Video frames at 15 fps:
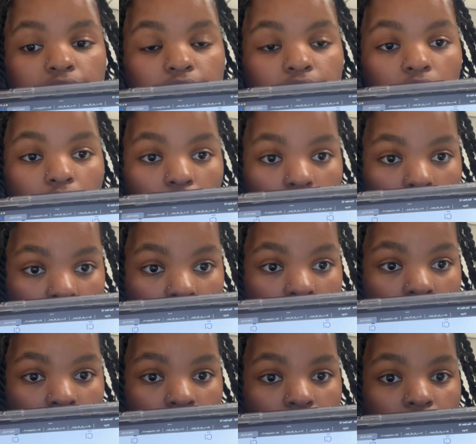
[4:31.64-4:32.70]

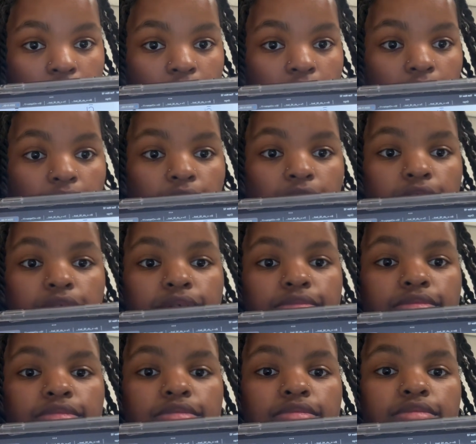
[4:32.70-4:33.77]
they
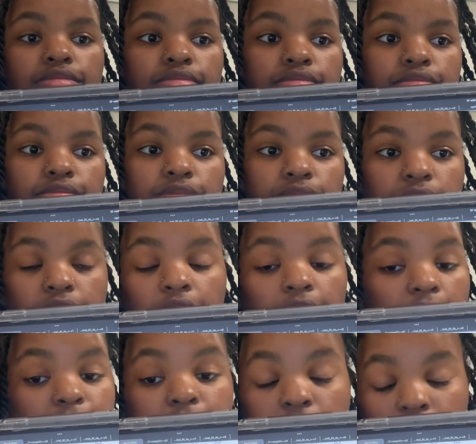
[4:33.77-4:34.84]
have the same
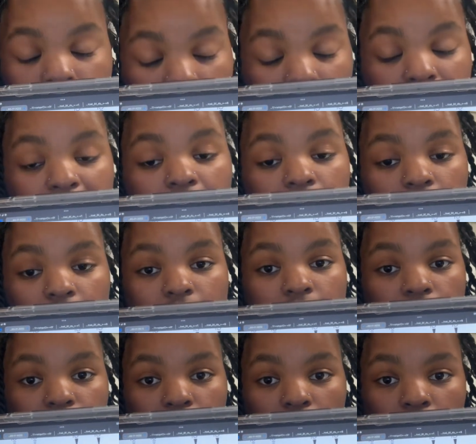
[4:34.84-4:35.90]
connectivity,
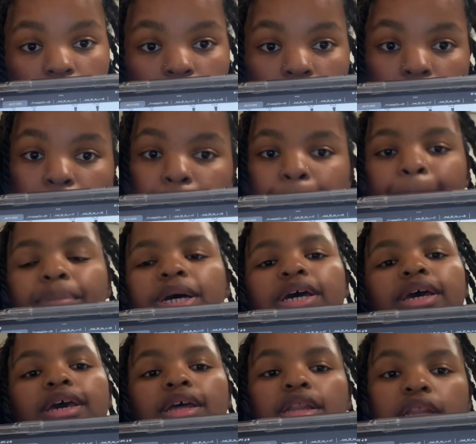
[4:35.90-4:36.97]
but they have
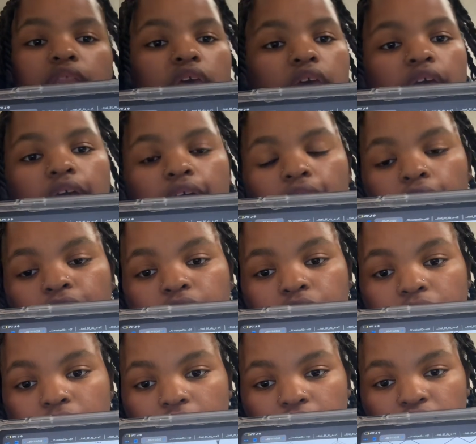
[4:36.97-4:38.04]
different
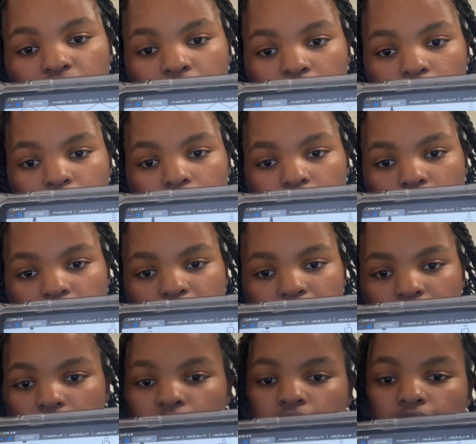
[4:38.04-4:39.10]
arrangements.
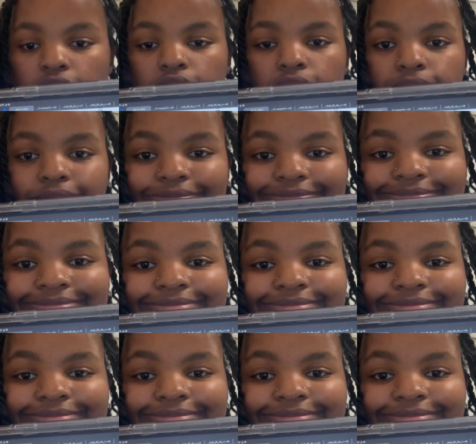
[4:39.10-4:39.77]
For 7 and